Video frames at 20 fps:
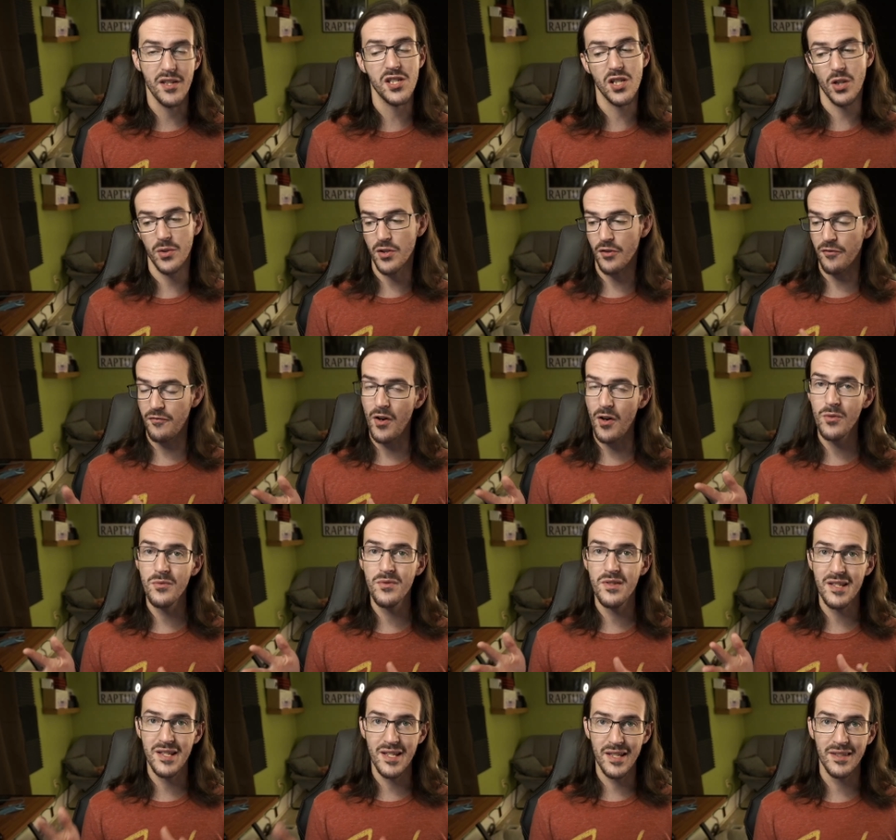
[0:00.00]
So your
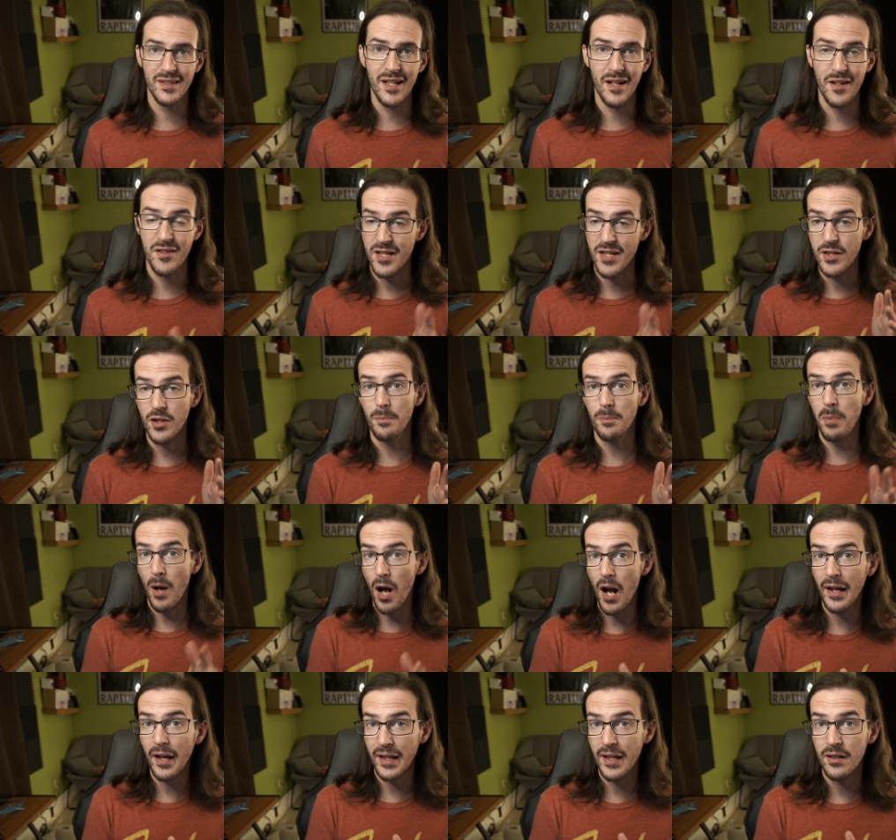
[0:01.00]
phone's sitting there, it's in your
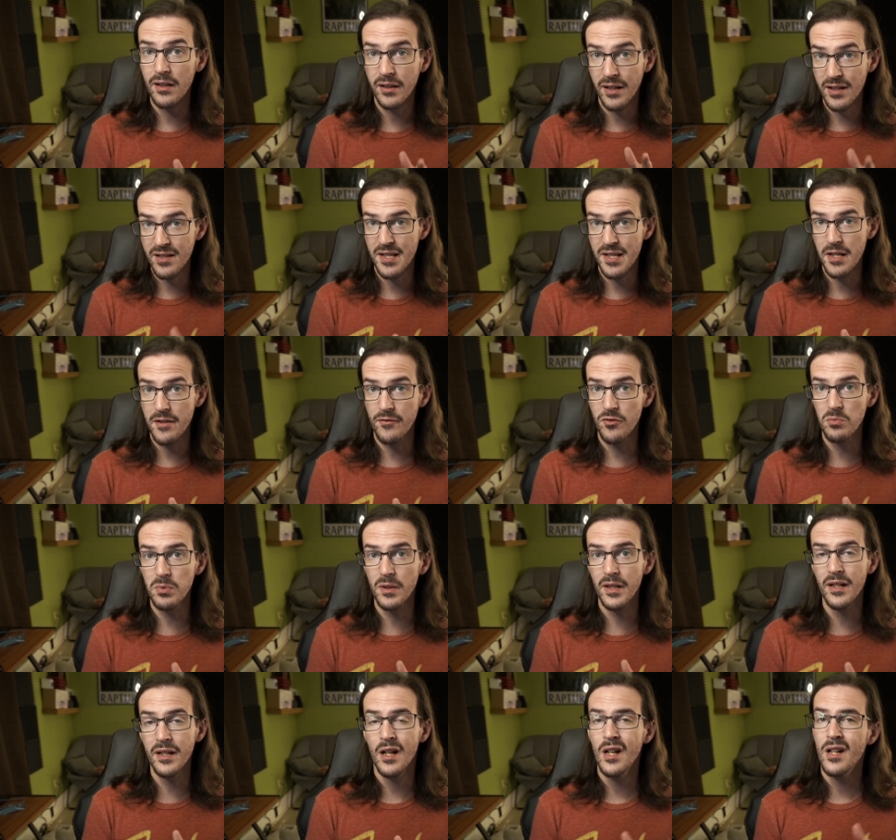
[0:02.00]
pocket
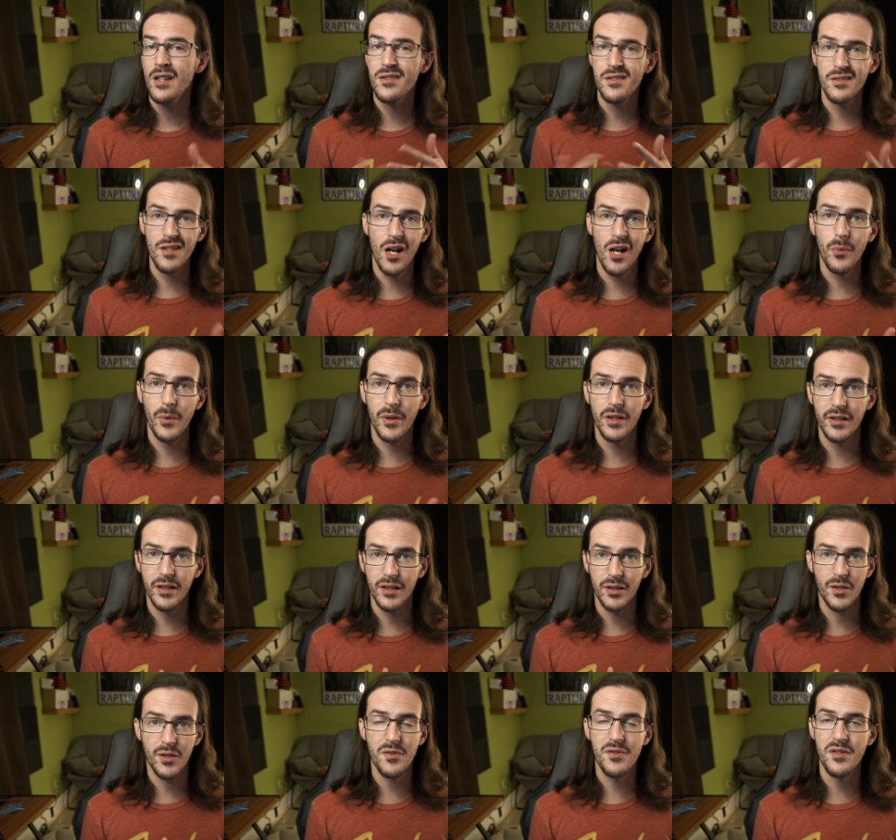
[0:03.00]
conceivably, it's not really
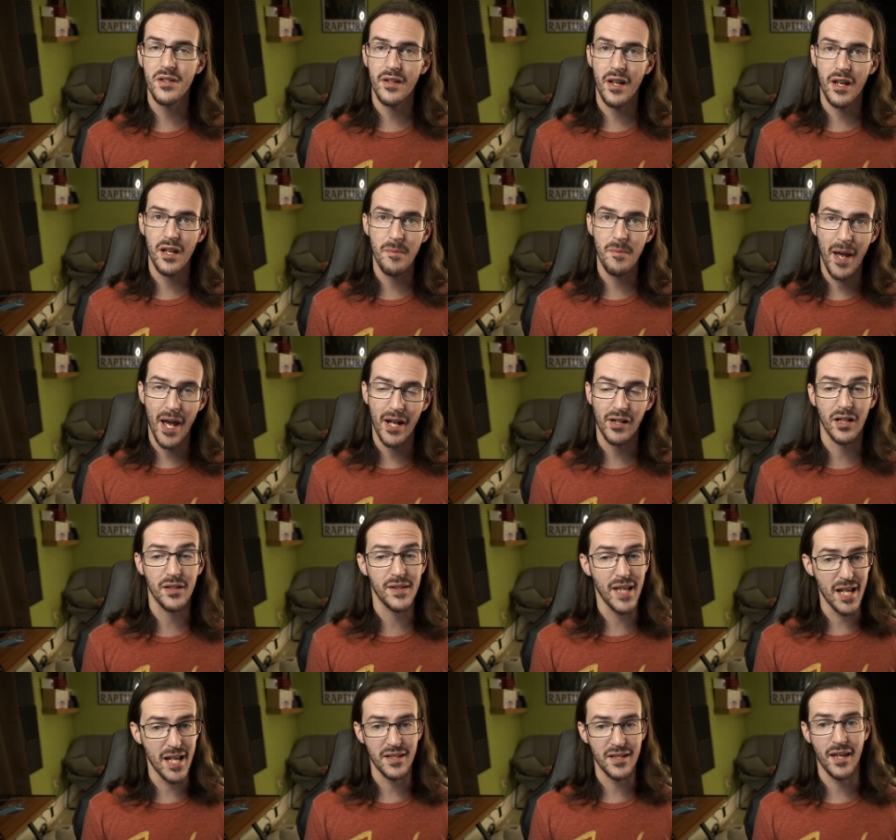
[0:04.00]
losing any battery.
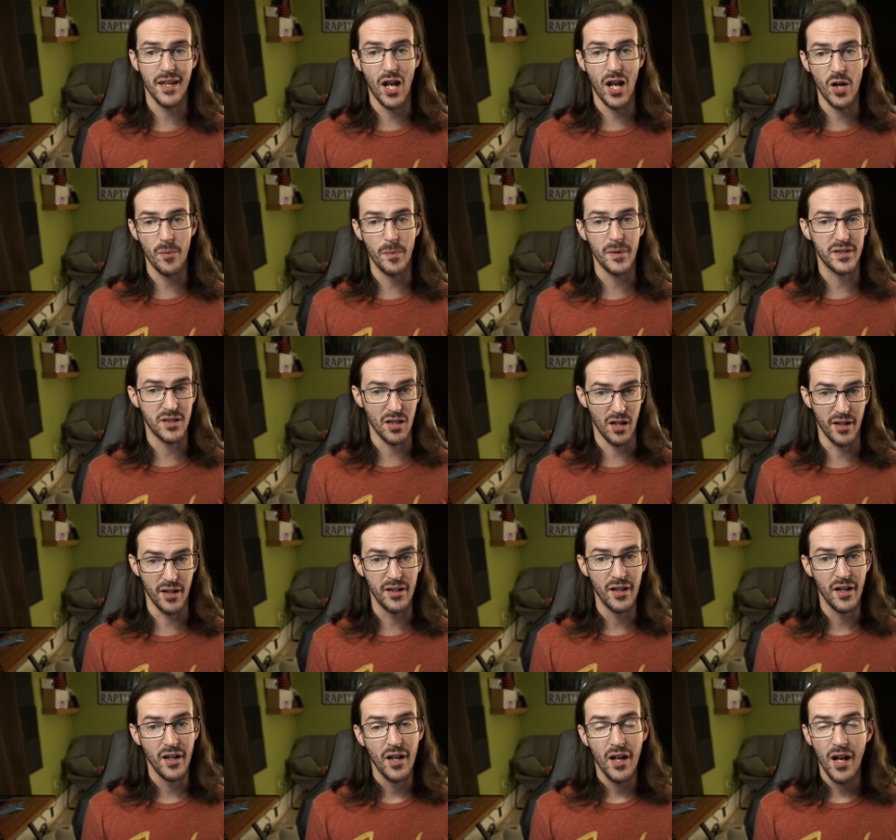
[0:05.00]
That's going to help a ton.
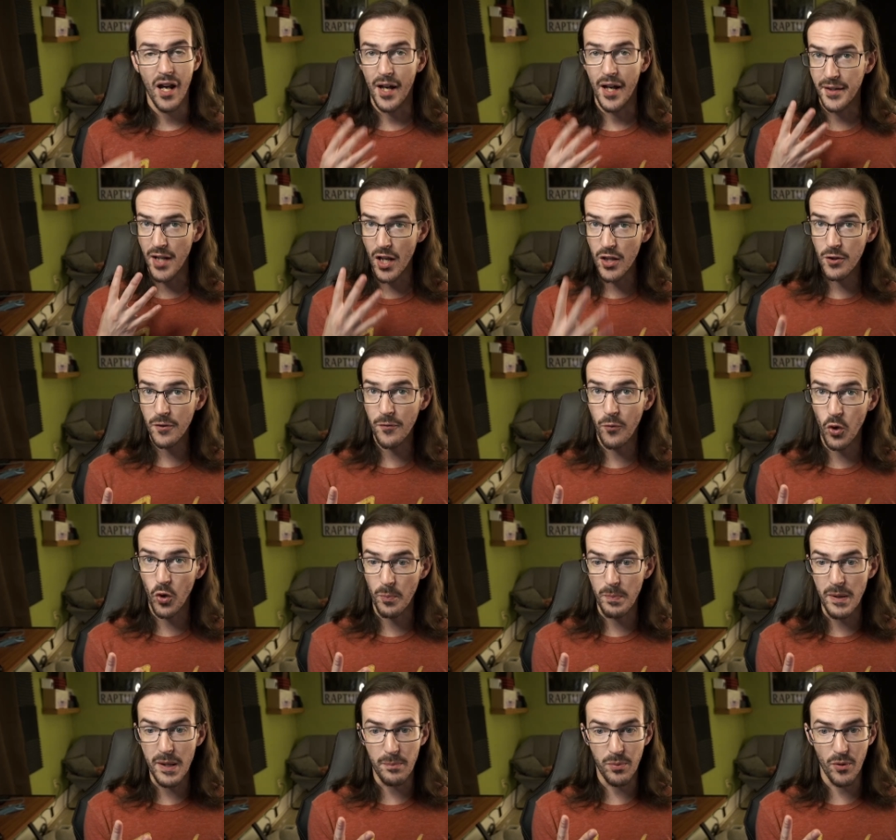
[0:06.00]
Another
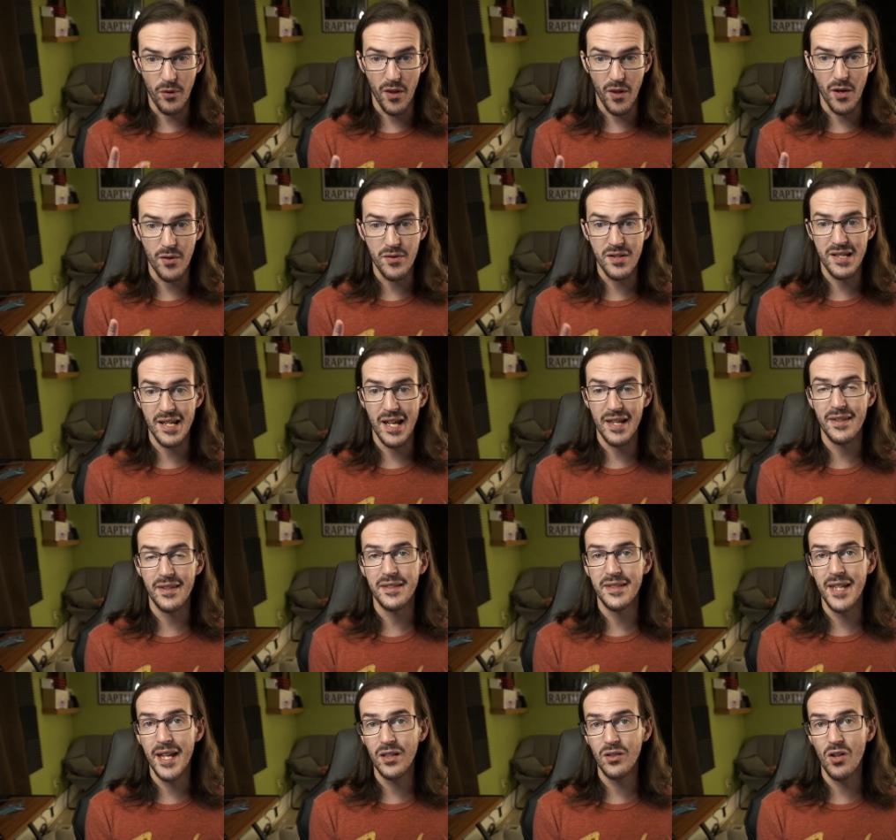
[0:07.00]
four people though said
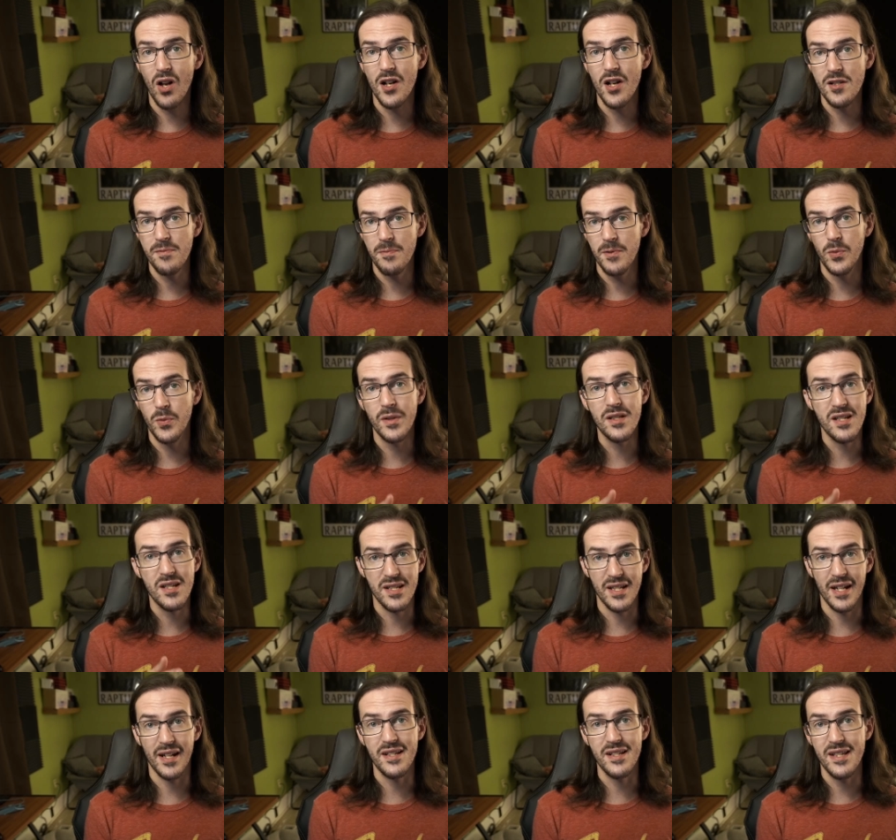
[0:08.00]
that they lost between
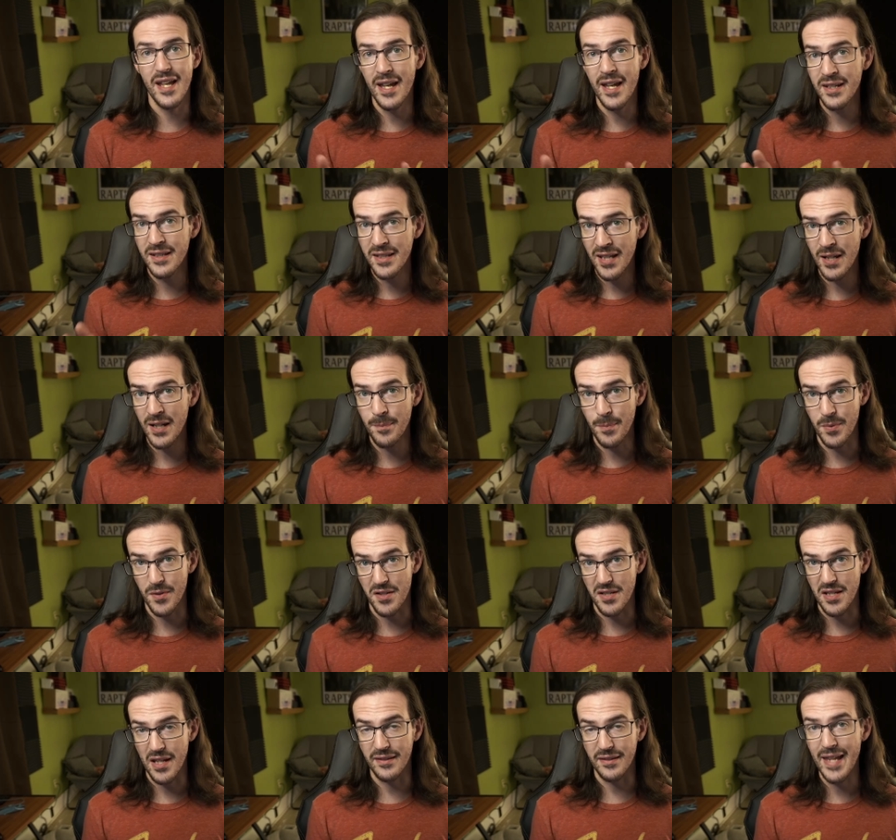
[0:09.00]
6 and
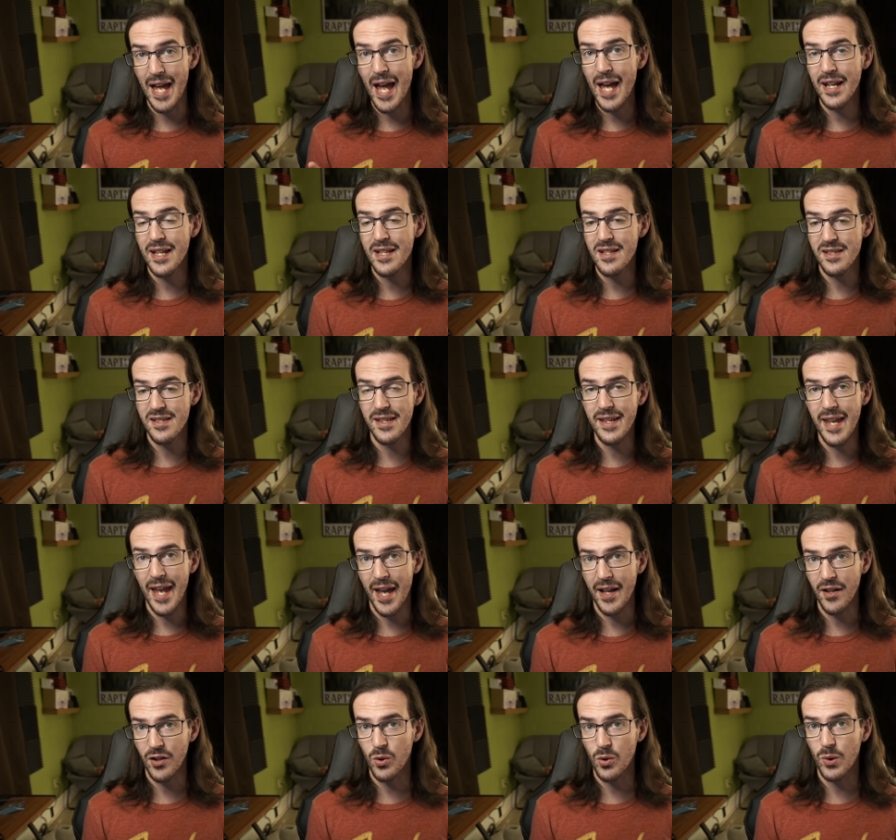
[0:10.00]
10%. That is the
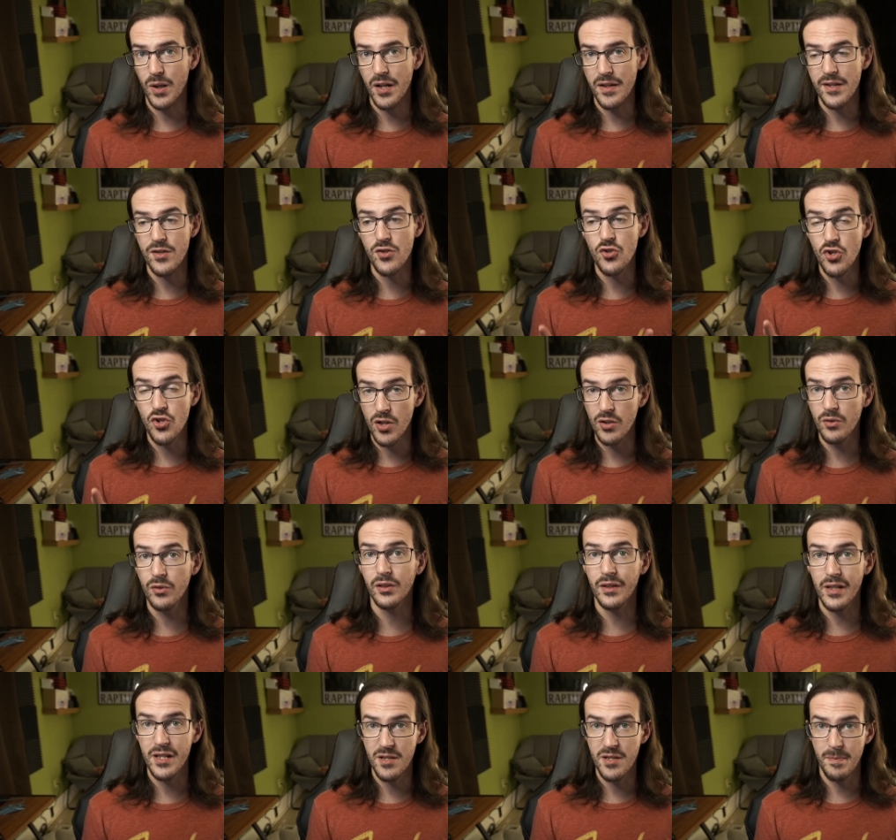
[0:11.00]
category that
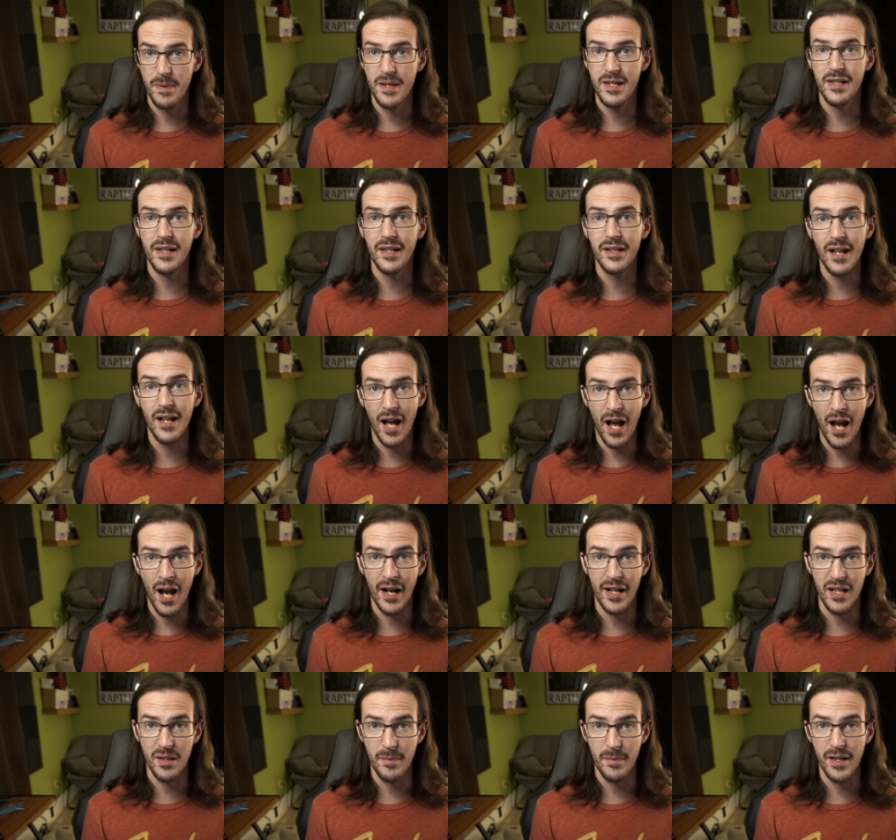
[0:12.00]
generally speaking
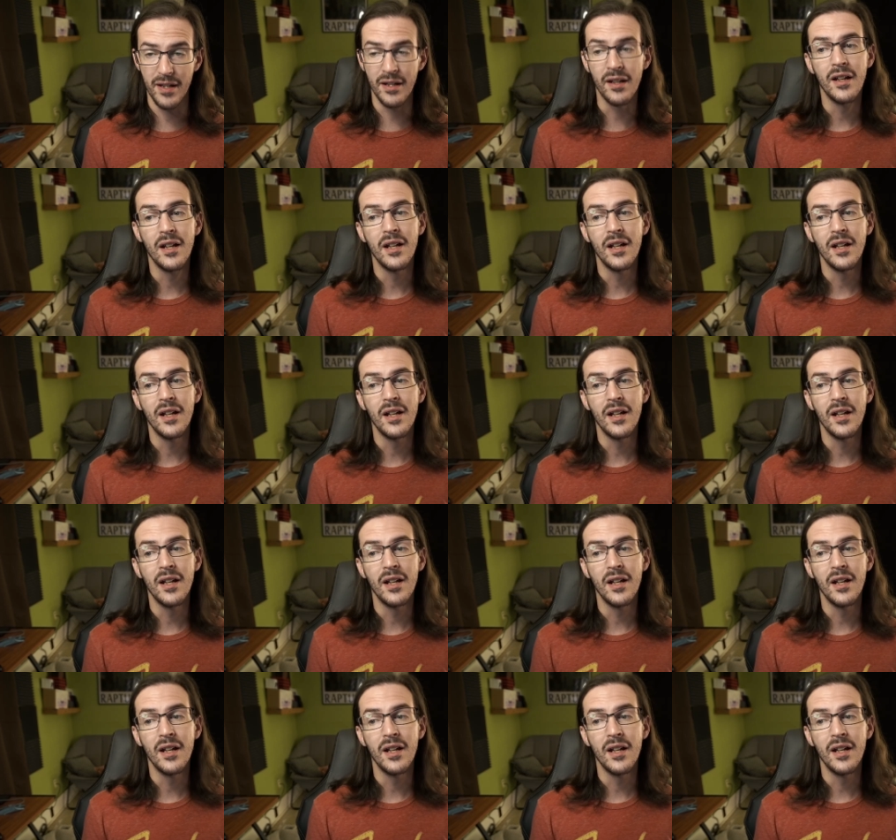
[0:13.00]
I am in.